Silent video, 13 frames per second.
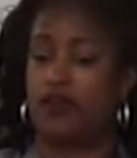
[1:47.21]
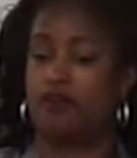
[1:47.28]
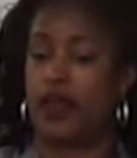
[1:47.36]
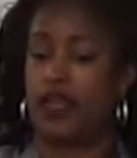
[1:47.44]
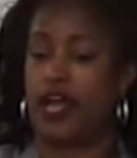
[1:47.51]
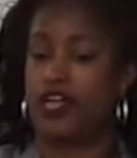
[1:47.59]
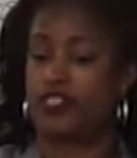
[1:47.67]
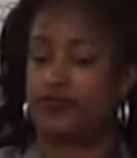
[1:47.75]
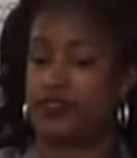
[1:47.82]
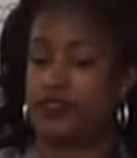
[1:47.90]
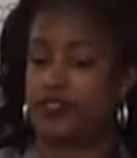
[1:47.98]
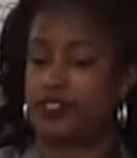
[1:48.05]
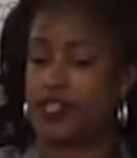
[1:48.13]
My
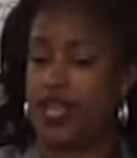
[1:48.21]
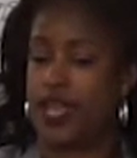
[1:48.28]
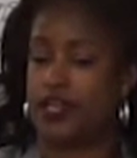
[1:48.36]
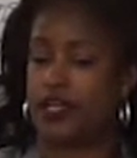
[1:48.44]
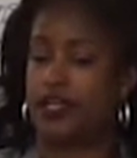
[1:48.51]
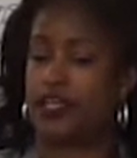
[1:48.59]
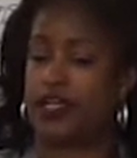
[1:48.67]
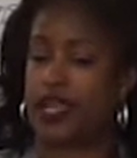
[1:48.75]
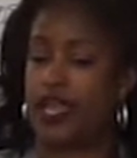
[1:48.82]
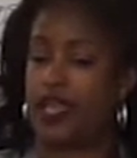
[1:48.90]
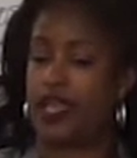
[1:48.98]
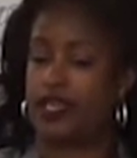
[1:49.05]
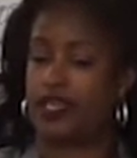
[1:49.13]
husband said
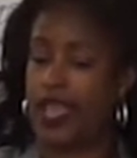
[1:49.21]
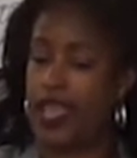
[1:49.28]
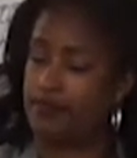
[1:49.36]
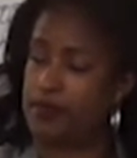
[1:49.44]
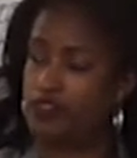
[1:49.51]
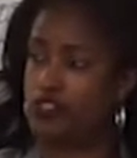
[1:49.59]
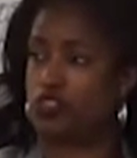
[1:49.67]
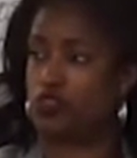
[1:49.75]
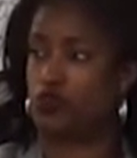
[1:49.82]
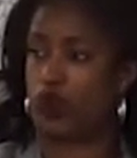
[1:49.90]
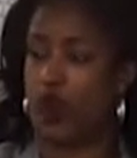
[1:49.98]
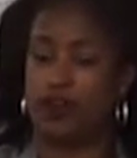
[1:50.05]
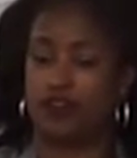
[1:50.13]
he, he came in to do
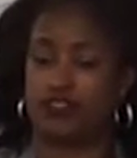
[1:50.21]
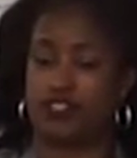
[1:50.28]
rounds.